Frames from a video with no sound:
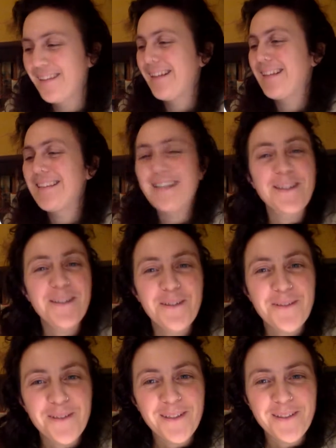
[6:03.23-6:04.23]
I turned on
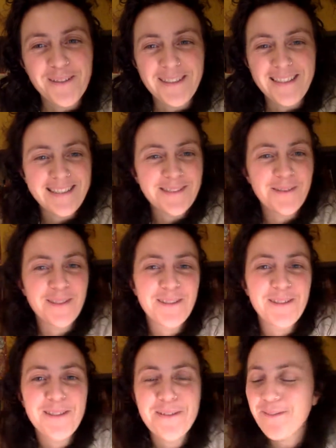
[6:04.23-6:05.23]
the recorder to
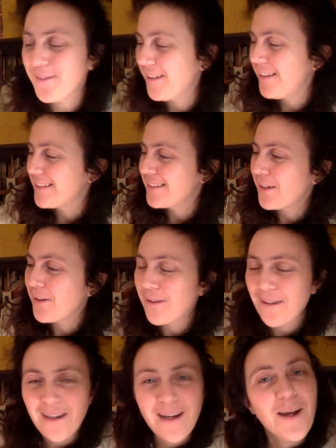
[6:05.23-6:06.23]
record it for you. So
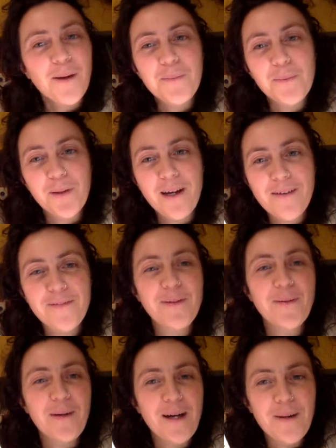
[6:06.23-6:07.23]
I hope wherever
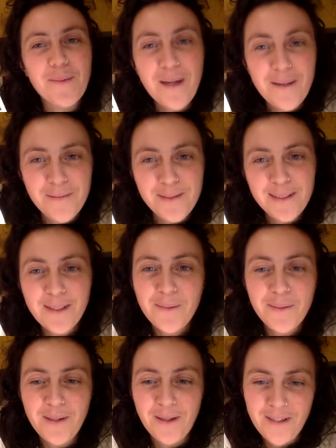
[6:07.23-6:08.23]
you are, whatever's
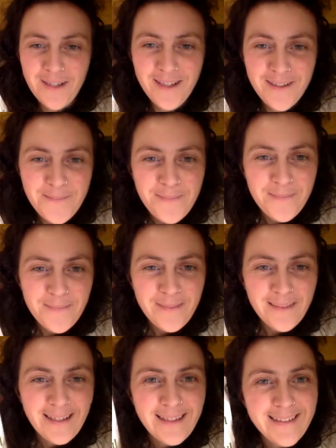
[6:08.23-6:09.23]
going on,
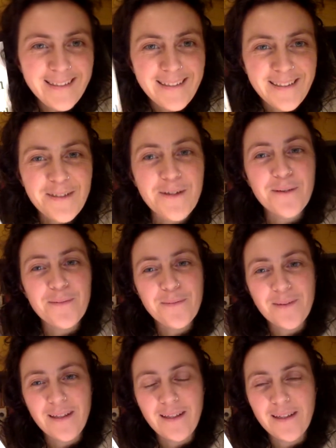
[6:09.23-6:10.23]
that you're not
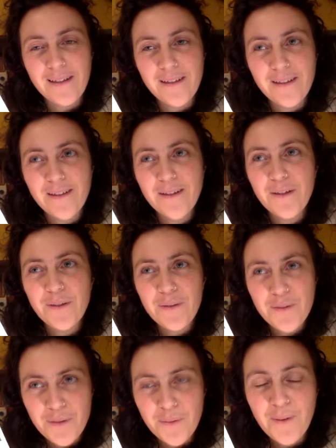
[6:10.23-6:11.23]
feeling
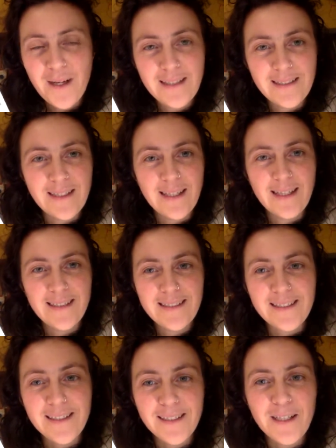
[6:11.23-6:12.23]
too
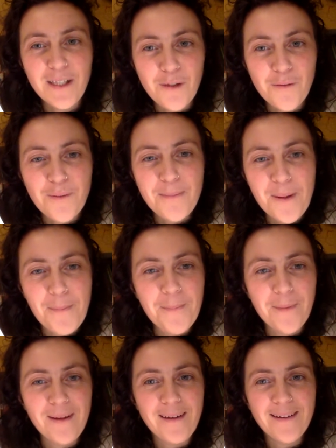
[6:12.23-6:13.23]
isolated and that you
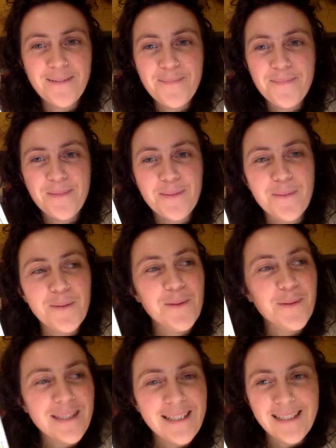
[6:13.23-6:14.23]
remember
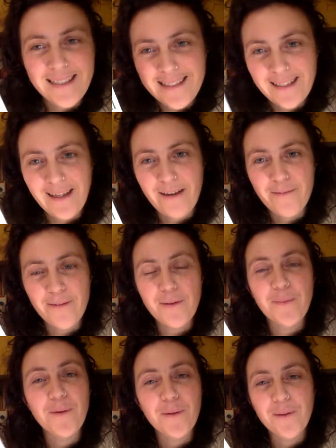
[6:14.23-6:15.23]
we're all in it together,
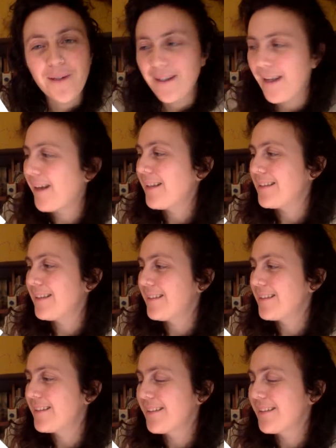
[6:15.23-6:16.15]
we're all connected.